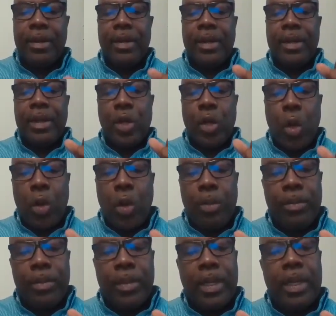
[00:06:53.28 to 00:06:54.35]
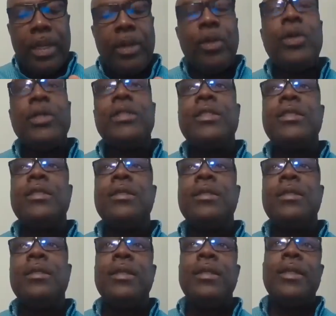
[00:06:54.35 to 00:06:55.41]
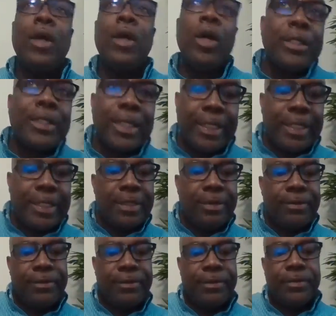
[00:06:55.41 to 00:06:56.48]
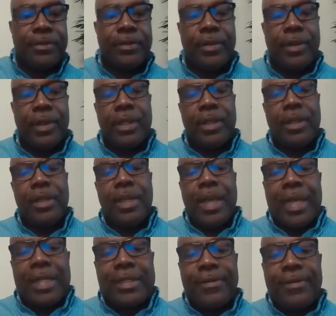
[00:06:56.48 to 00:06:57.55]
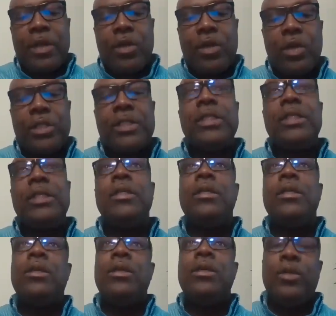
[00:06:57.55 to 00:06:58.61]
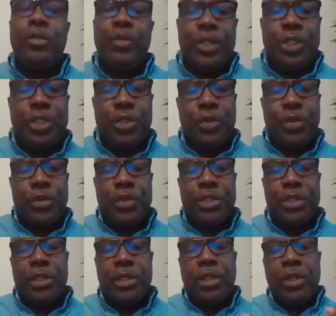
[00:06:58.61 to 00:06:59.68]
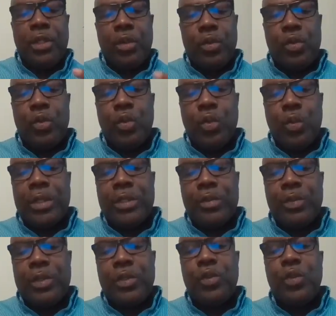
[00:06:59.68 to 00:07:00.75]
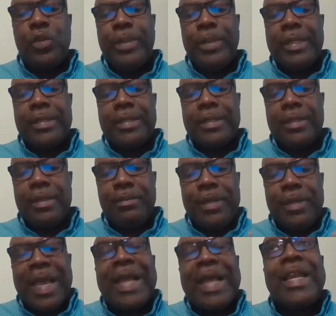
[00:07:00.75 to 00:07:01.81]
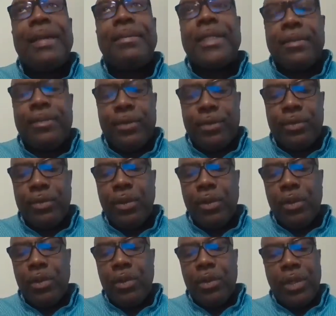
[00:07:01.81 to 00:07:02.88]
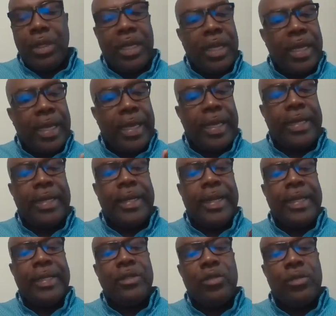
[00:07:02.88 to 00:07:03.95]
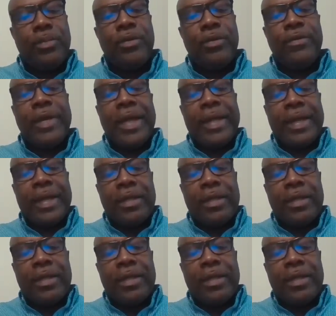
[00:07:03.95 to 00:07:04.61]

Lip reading: the norm and not the alternative. As faculty, we should do what we do best, be adaptable, and learn to provide our